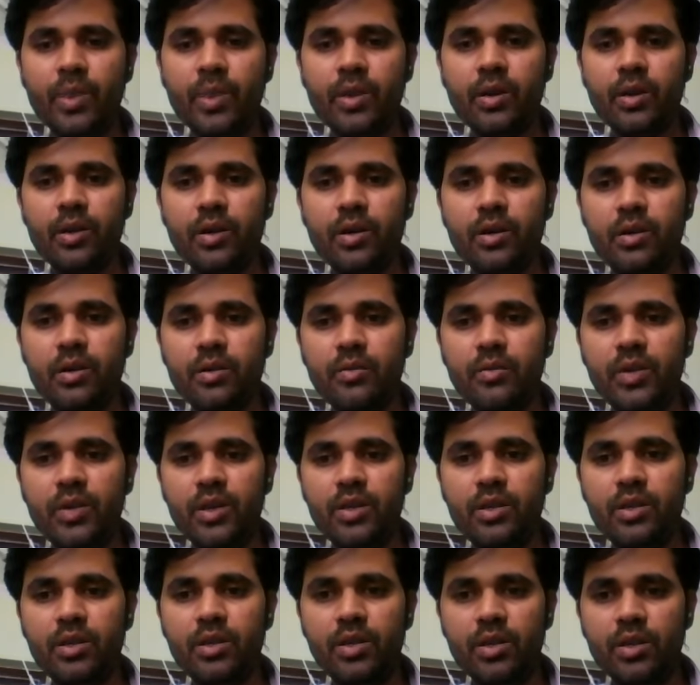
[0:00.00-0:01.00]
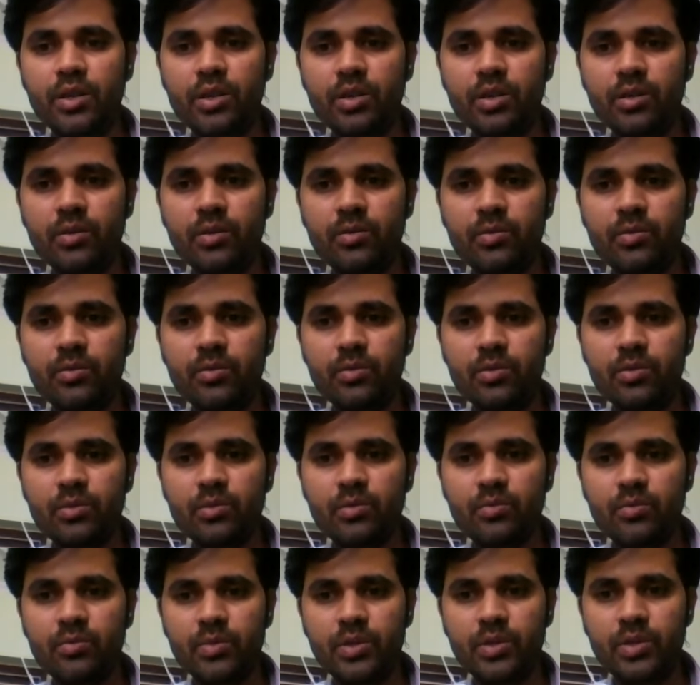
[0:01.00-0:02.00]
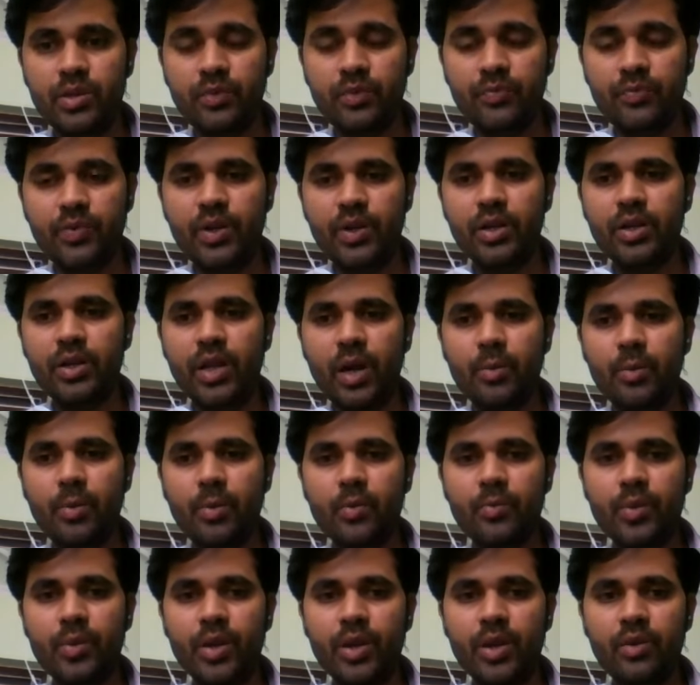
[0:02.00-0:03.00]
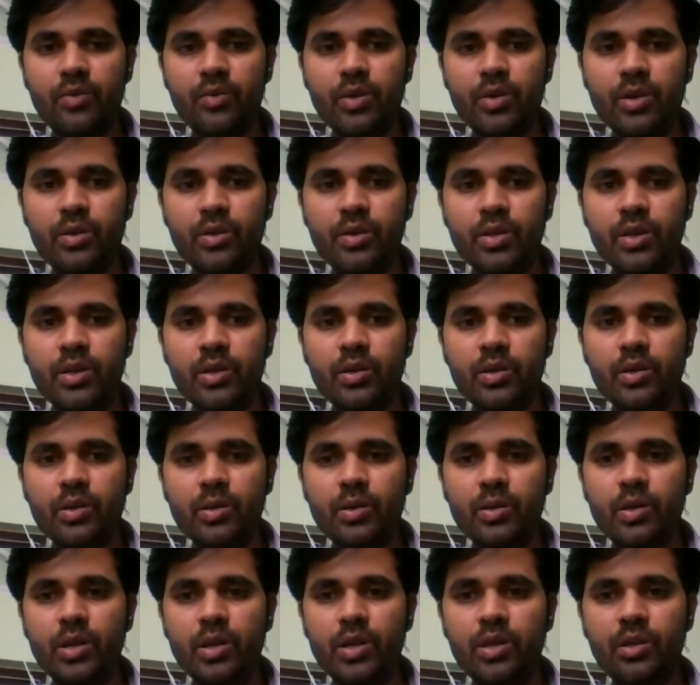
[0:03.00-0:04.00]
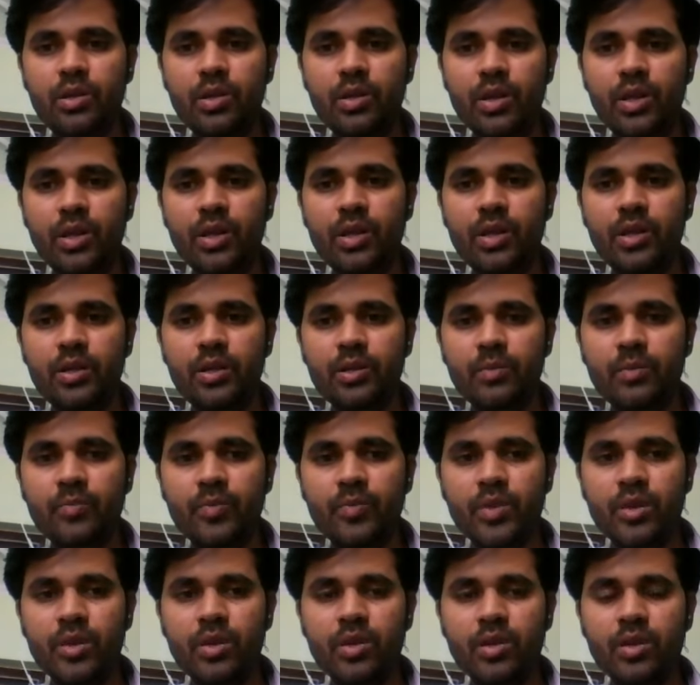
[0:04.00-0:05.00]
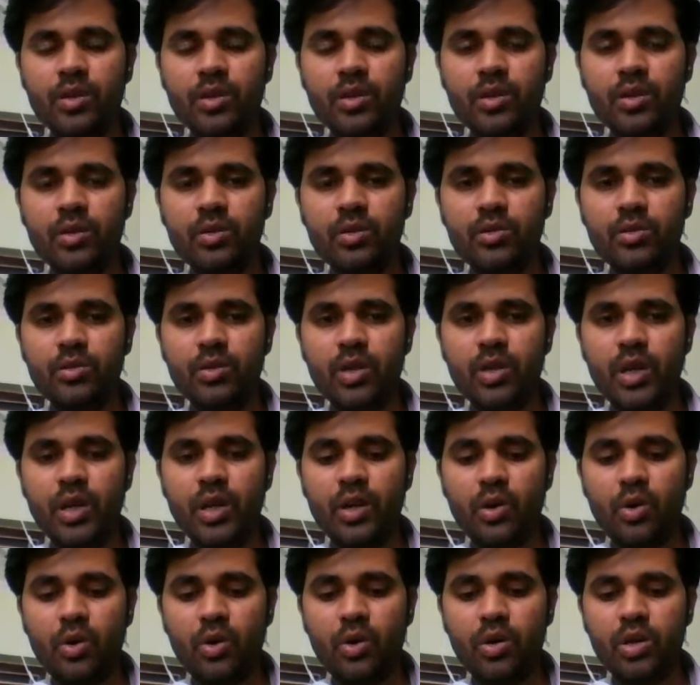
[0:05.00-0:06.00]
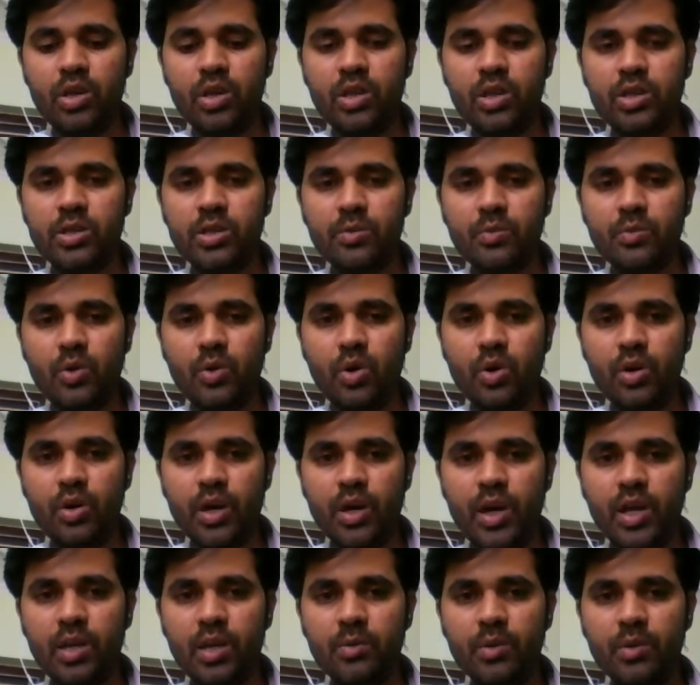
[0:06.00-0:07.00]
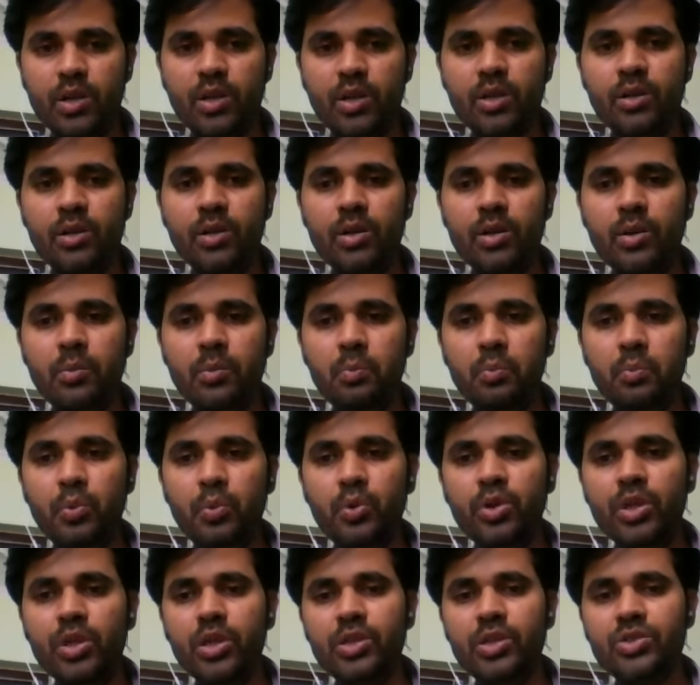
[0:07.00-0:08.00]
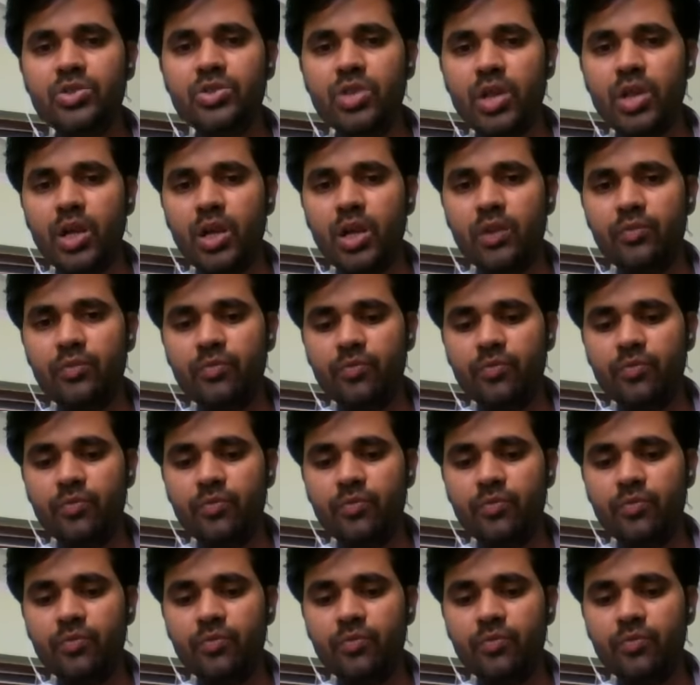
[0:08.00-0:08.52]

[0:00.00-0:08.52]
very different type of behavior. In it, an organism or animal put itself